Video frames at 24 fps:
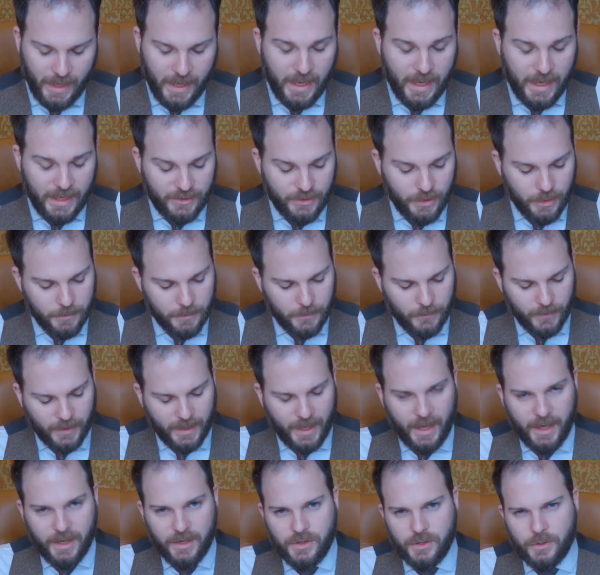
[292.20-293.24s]
In terms of
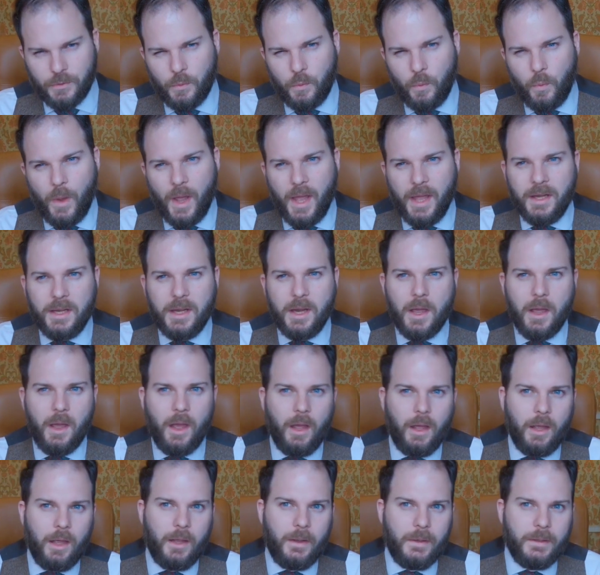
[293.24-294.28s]
occasion, when
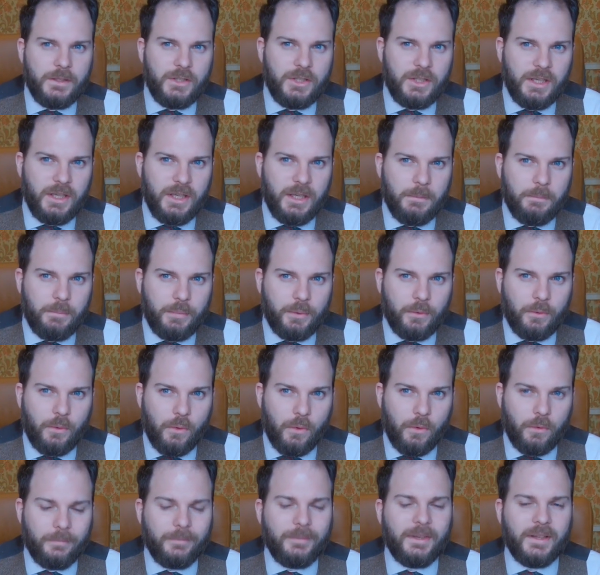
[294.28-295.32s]
cheap
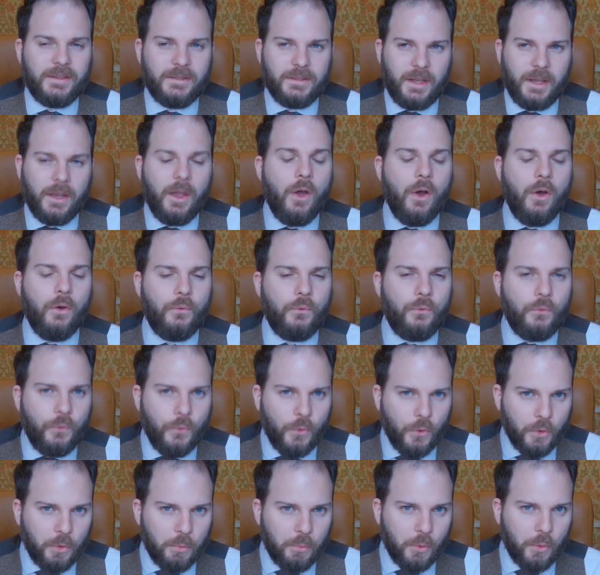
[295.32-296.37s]
or let's say
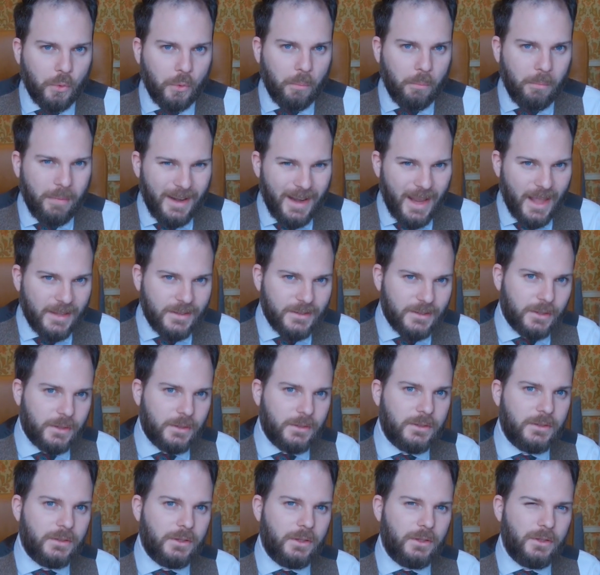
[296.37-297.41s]
affordable blends are
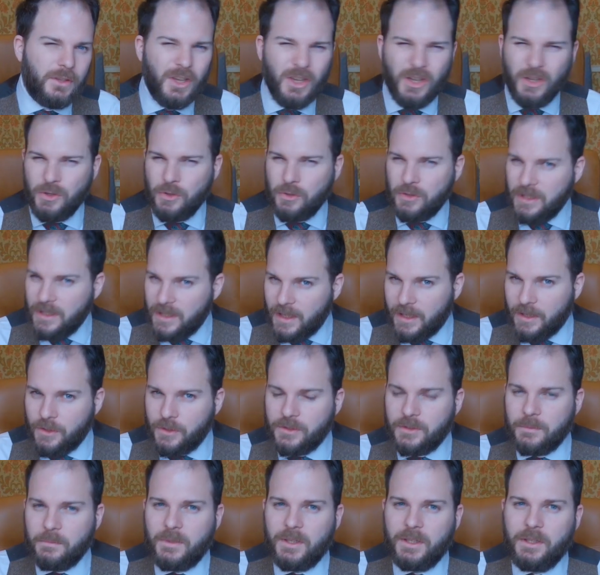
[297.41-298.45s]
concerned, usually they're
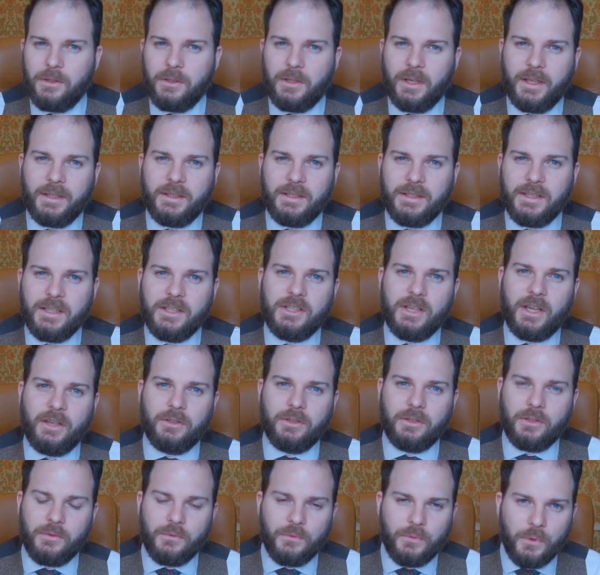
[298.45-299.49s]
not something you'd like to dish
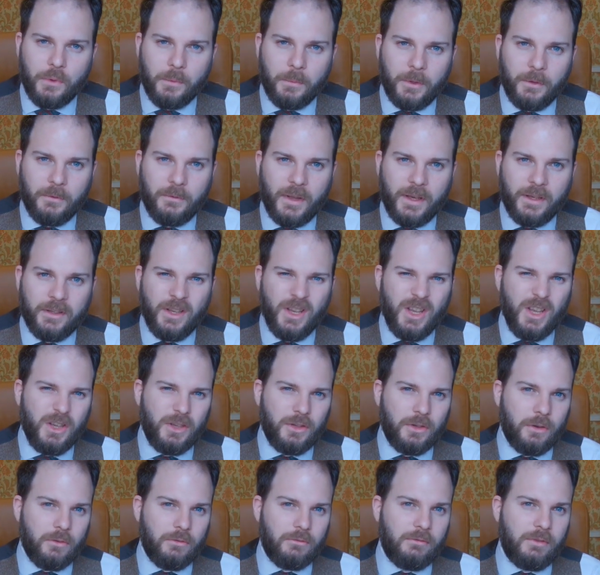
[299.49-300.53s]
out on a formal event.
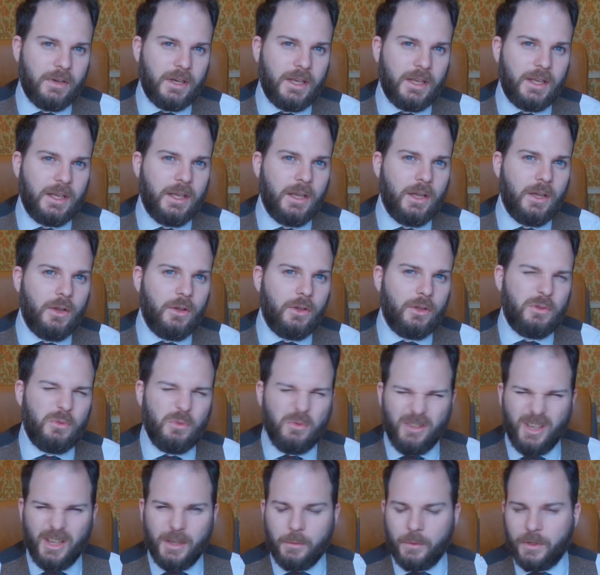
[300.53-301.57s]
You
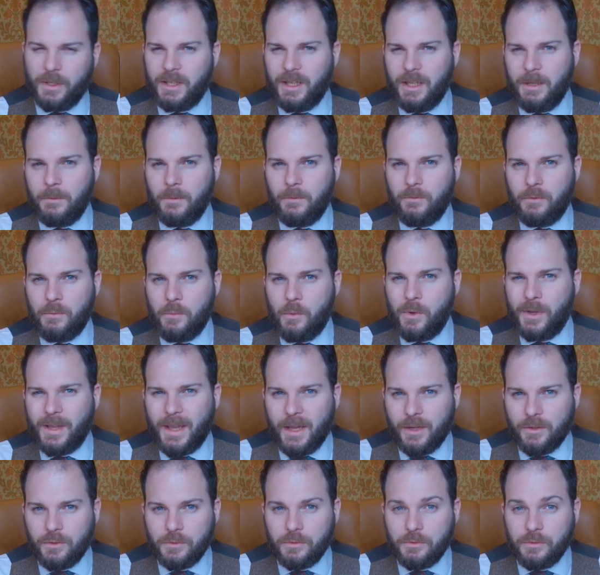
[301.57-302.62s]
really want to keep them for more
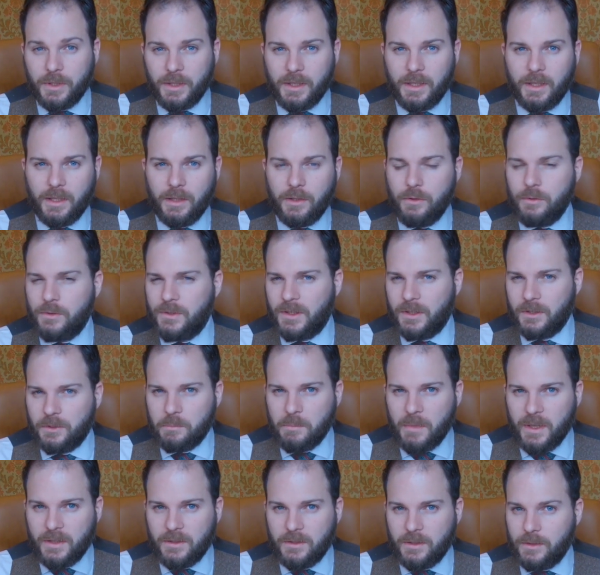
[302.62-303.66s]
casual drinking, using as
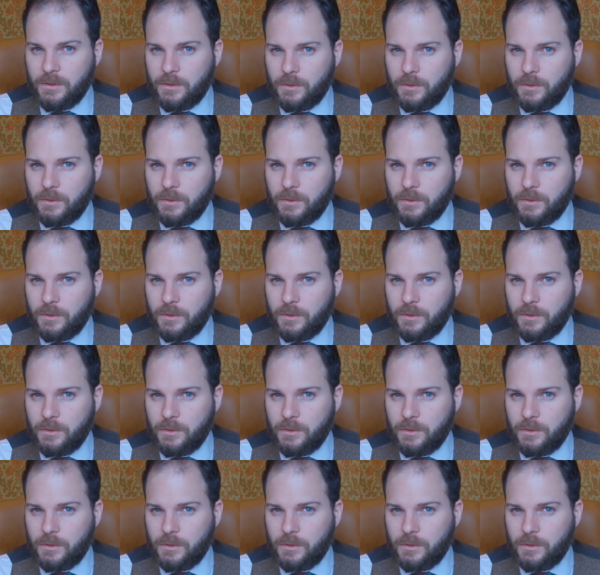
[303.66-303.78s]
mixers